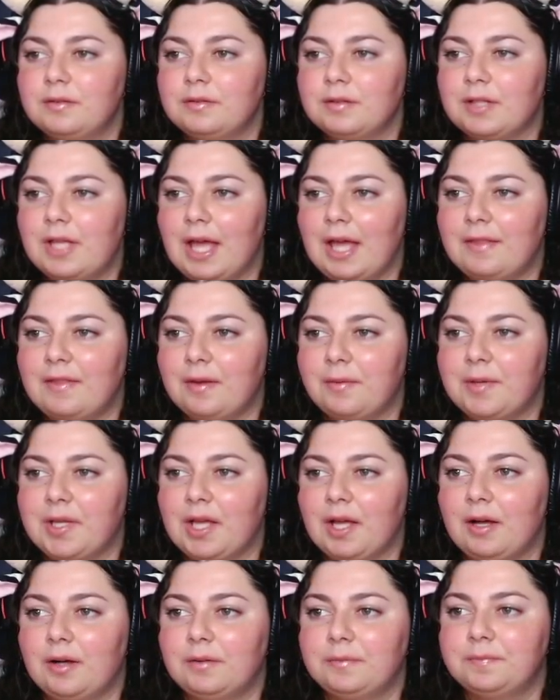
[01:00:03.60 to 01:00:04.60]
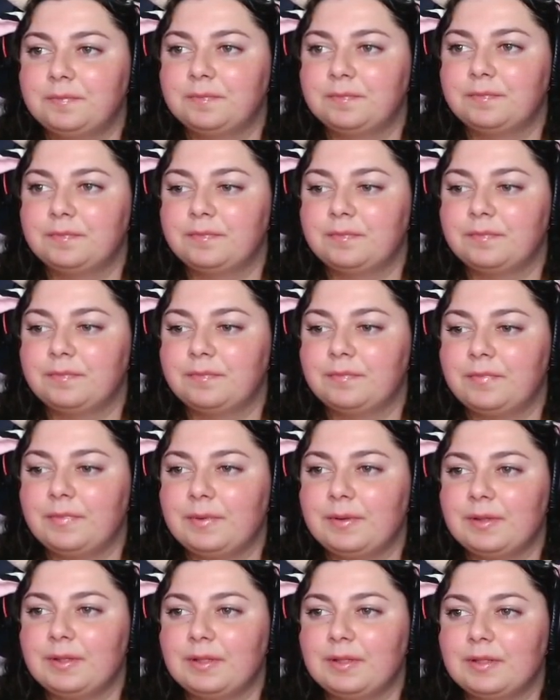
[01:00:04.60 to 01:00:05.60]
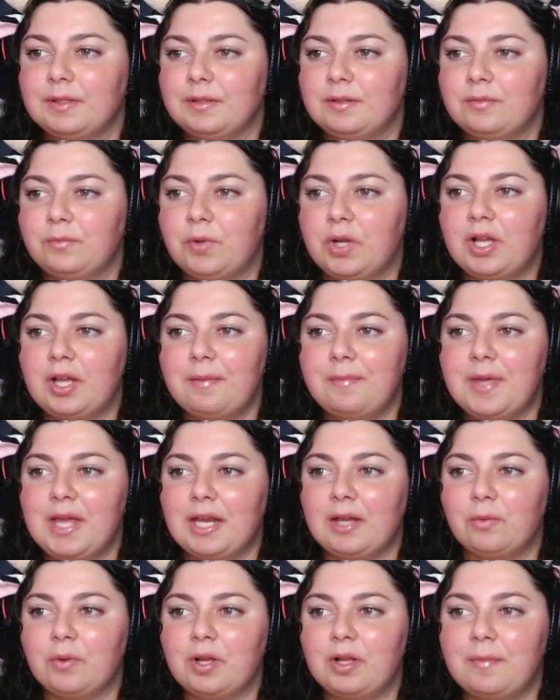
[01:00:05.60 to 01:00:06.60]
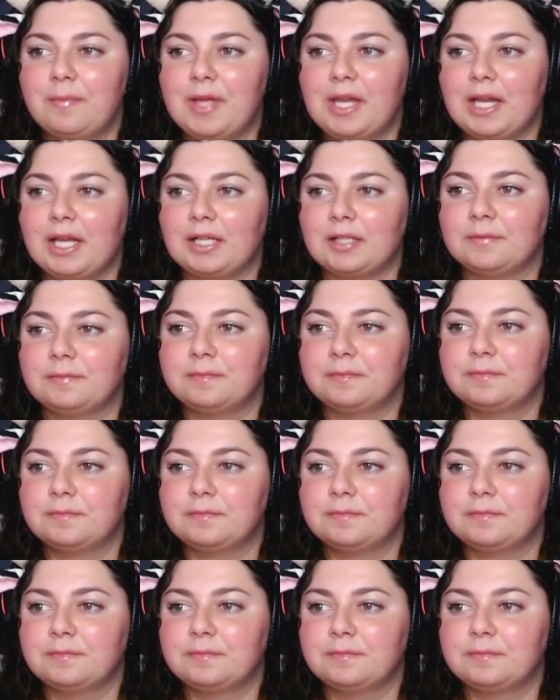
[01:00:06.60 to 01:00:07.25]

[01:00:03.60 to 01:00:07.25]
Okay, there we go. We're committing. We're committing.